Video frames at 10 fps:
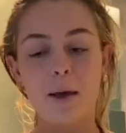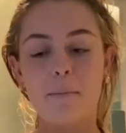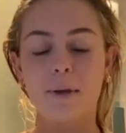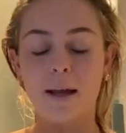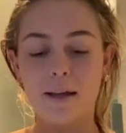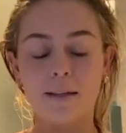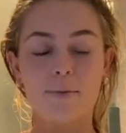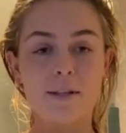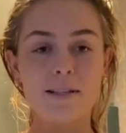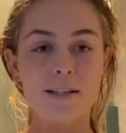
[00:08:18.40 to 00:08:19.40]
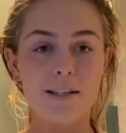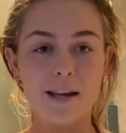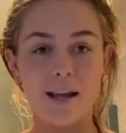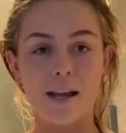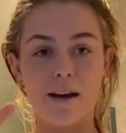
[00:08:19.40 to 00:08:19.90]
Yeah, it's Wednesday
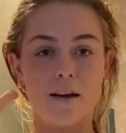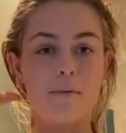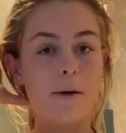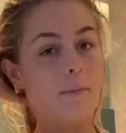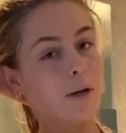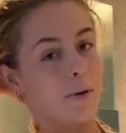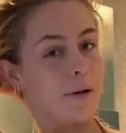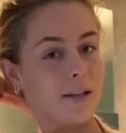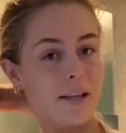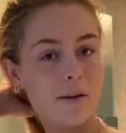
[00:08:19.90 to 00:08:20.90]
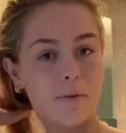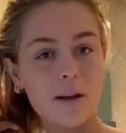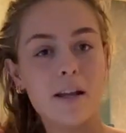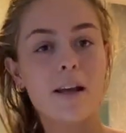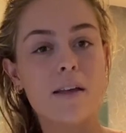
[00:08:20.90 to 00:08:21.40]
today. I'm gonna quickly get
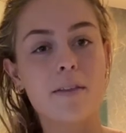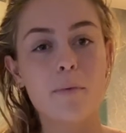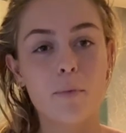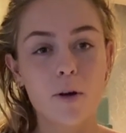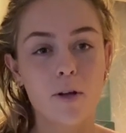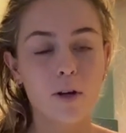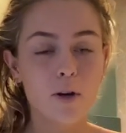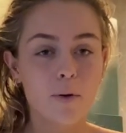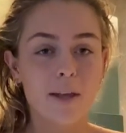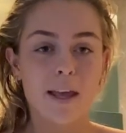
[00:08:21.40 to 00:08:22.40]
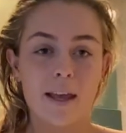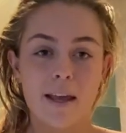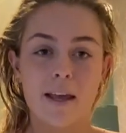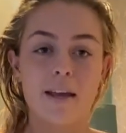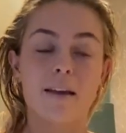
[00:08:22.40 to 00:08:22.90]
ready, and then we're gonna go get
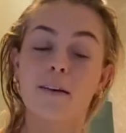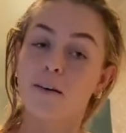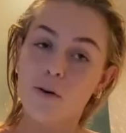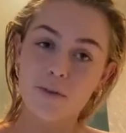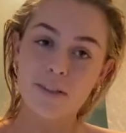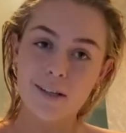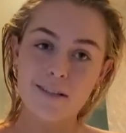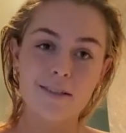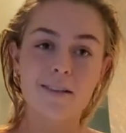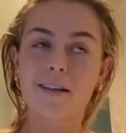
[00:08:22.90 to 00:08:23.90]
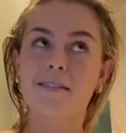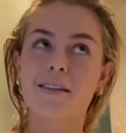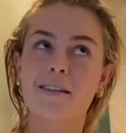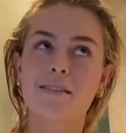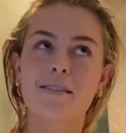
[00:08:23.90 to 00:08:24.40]
a COVID test because
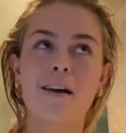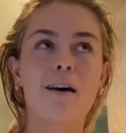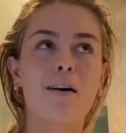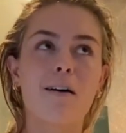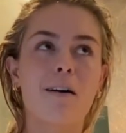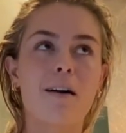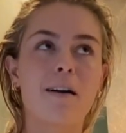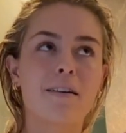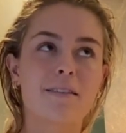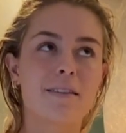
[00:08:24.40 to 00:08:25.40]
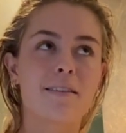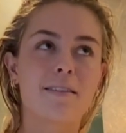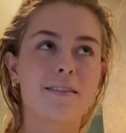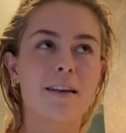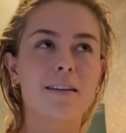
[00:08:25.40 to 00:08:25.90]
it's our
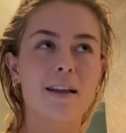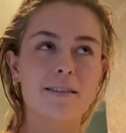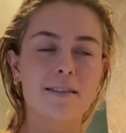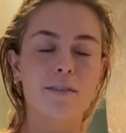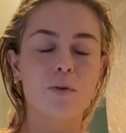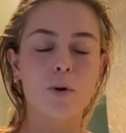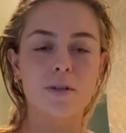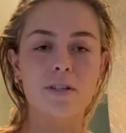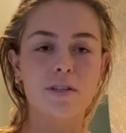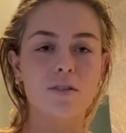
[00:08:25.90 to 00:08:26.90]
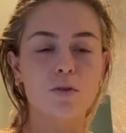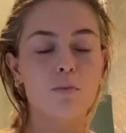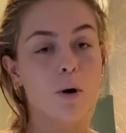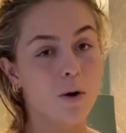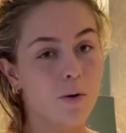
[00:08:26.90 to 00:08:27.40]
second last day of quarantine. So
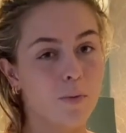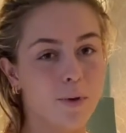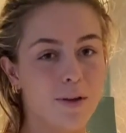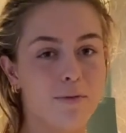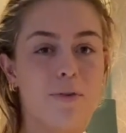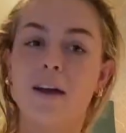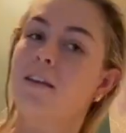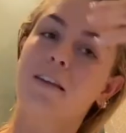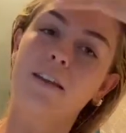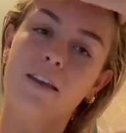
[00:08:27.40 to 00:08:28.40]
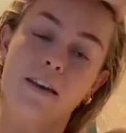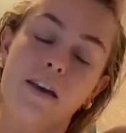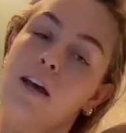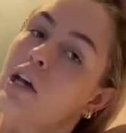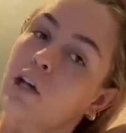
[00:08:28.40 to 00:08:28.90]
tomorrow we can finally like
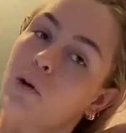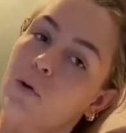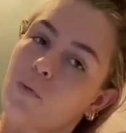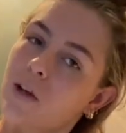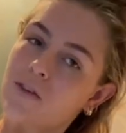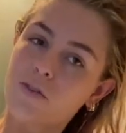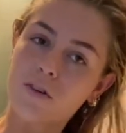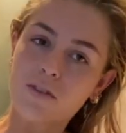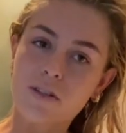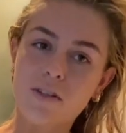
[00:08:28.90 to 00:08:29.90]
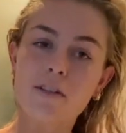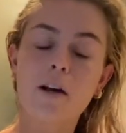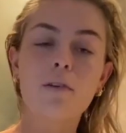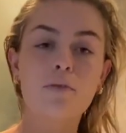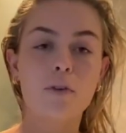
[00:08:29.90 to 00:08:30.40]
go to restaurants and stuff.